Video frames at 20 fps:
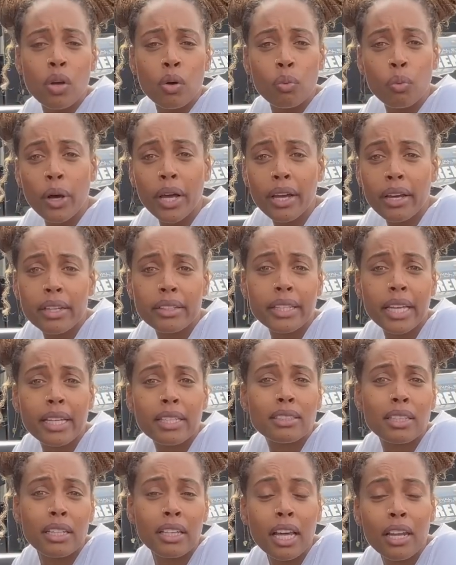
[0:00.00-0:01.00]
where there
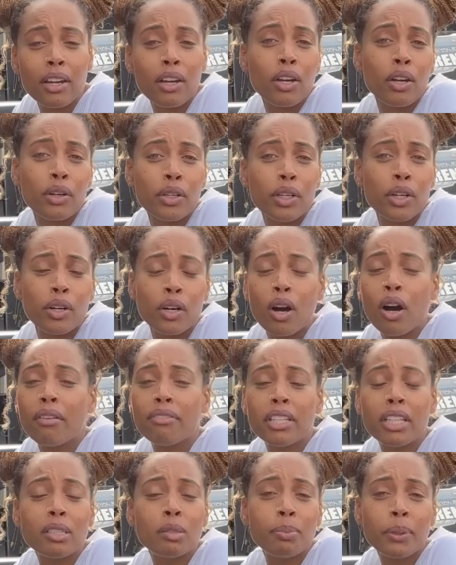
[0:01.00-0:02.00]
is another logo
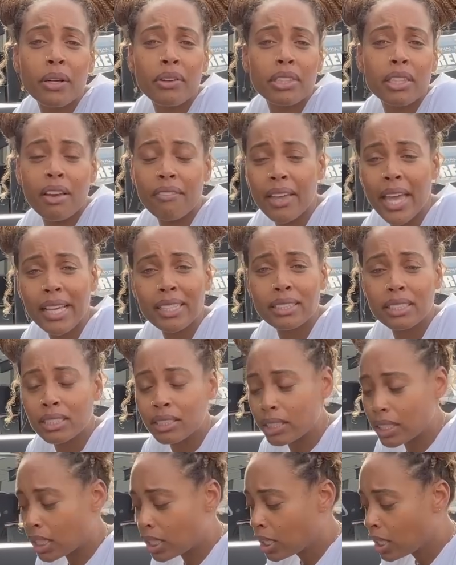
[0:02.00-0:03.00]
of the Spirit of
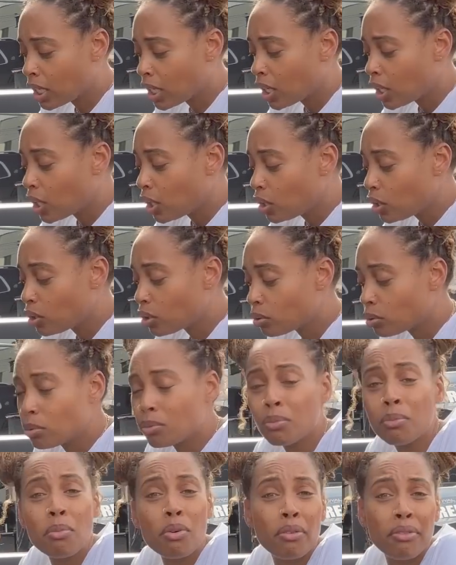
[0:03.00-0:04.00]
Ecstasy. You
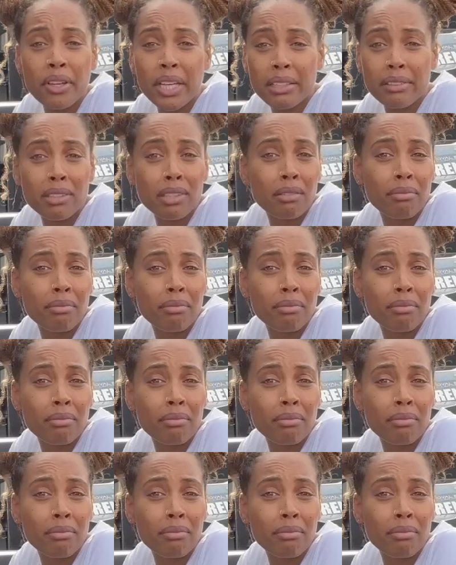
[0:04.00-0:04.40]
move it